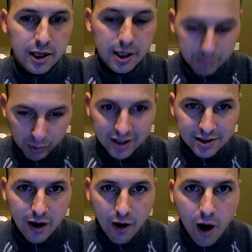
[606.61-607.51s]

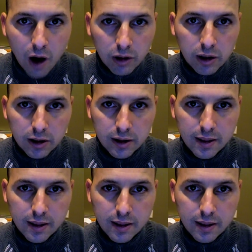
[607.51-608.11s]
embrace the horror,